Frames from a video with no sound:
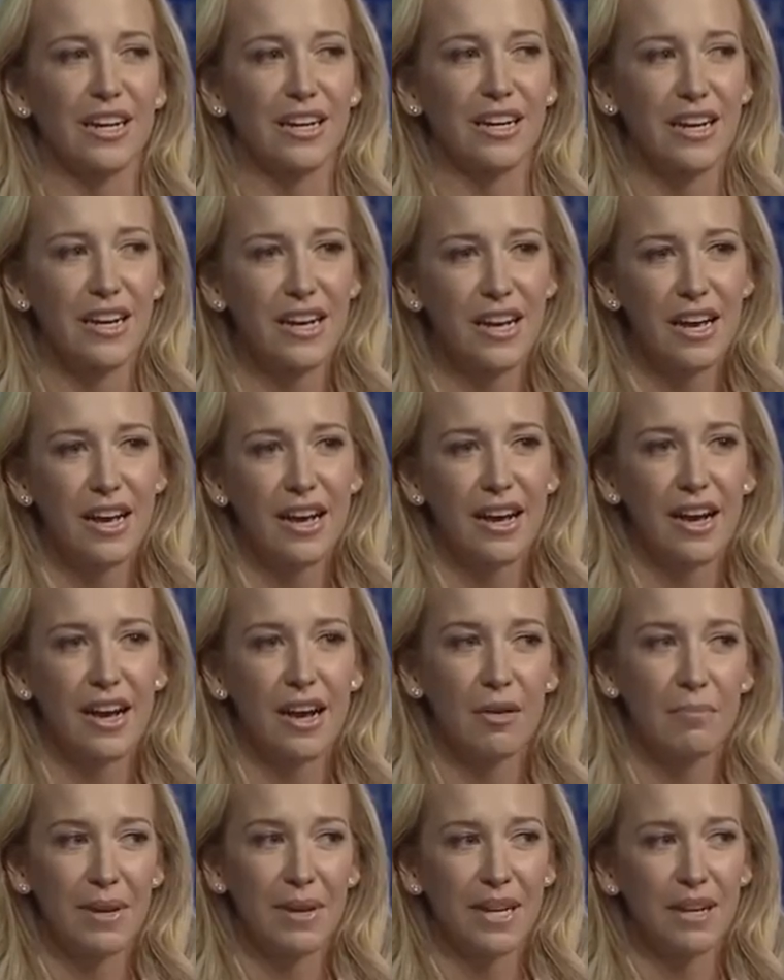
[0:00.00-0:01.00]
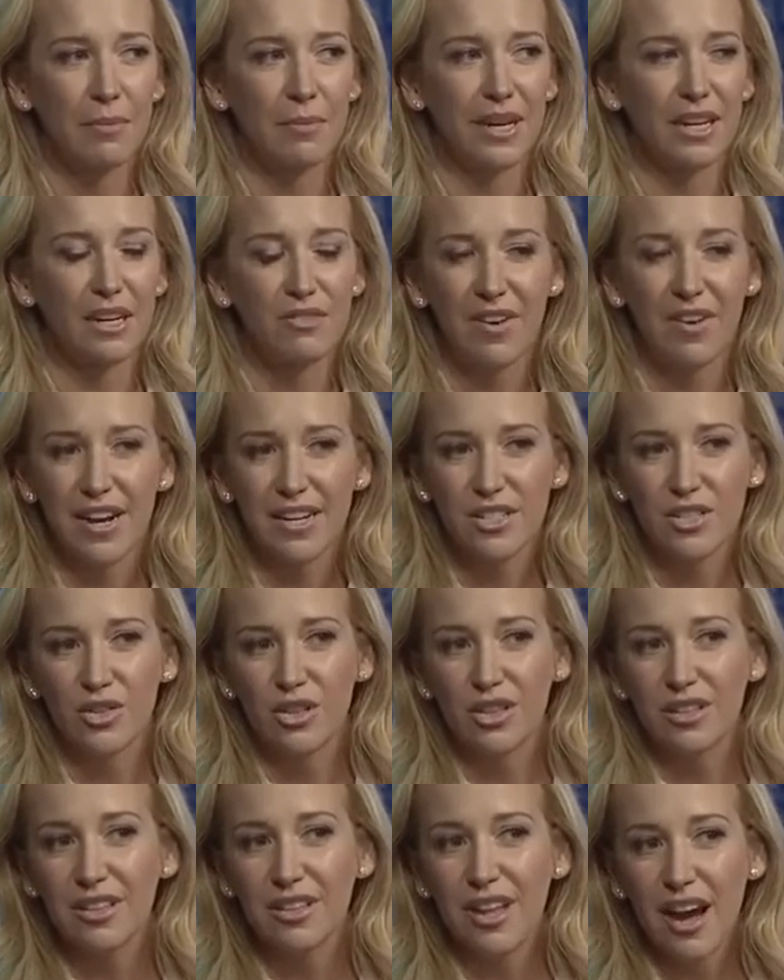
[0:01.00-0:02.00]
and becoming an advisor
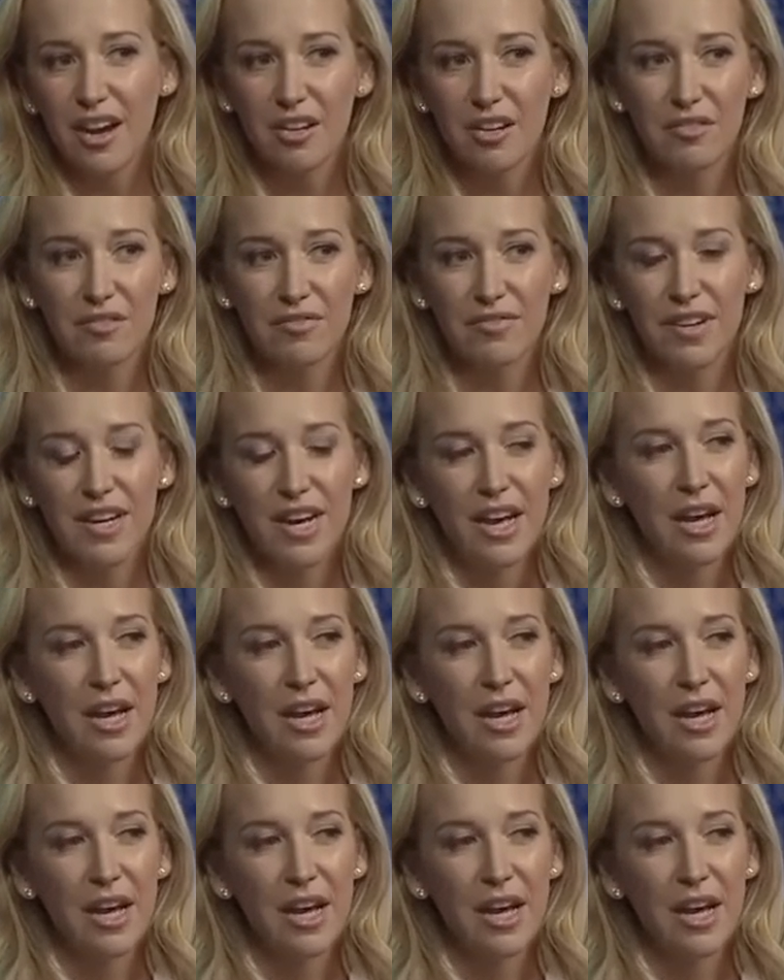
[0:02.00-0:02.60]
in a lot of